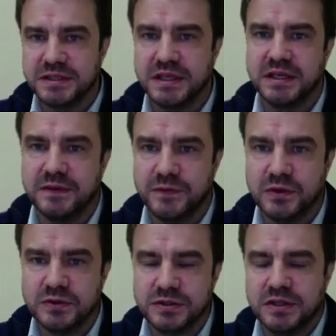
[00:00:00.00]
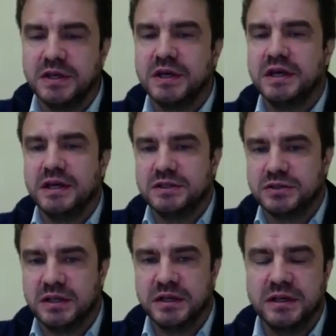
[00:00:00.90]
in divorce in
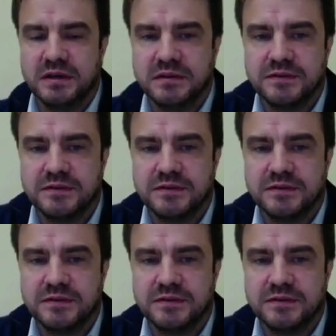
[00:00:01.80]
China.